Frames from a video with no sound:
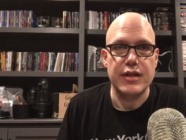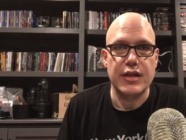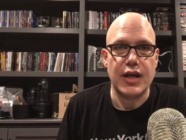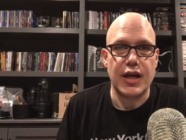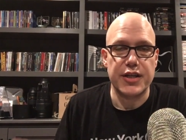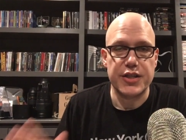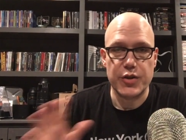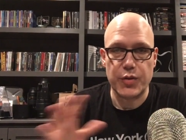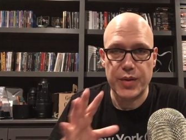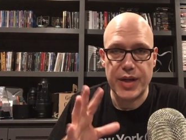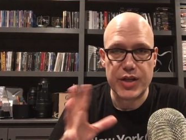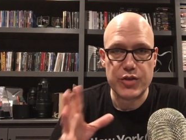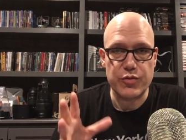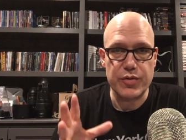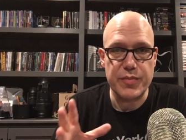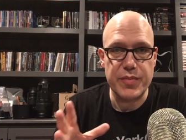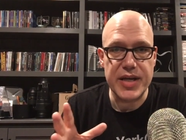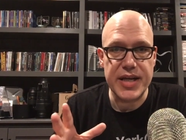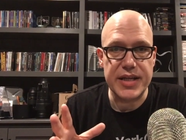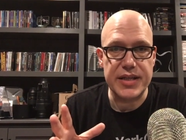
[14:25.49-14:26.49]
Until next we
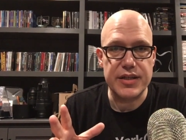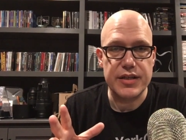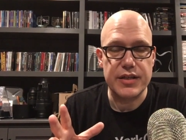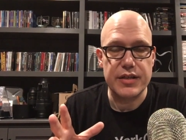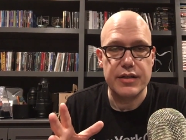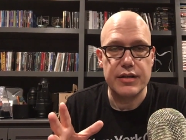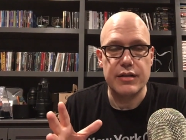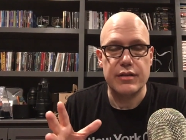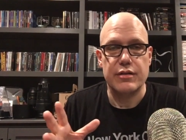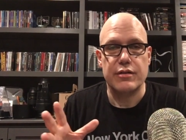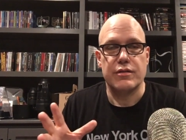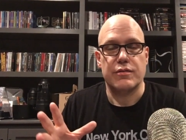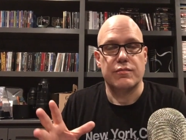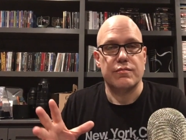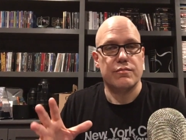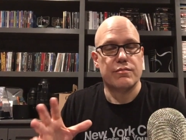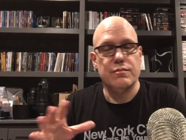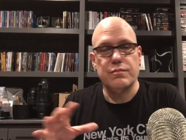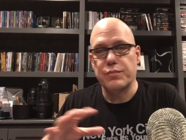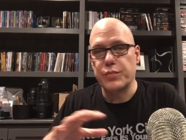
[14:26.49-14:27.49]
meet,
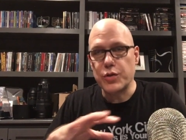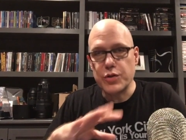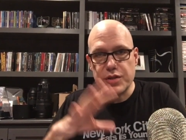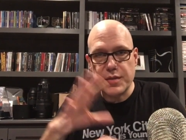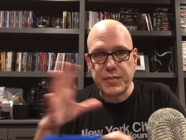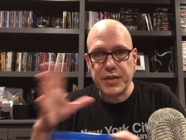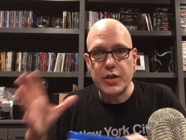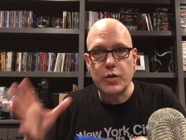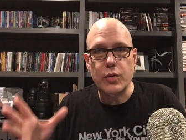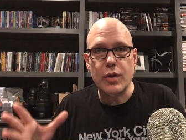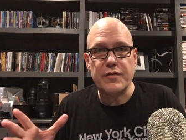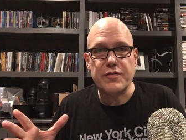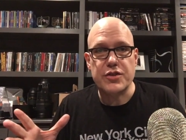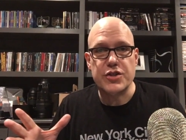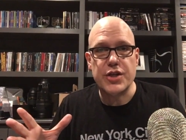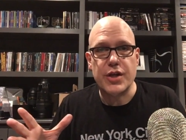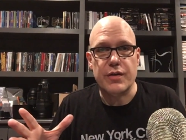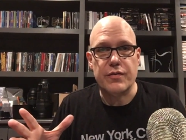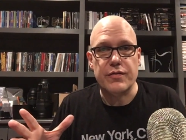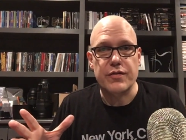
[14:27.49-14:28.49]
pull something cool off the
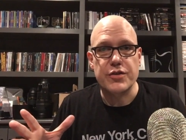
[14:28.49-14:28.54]
shelf,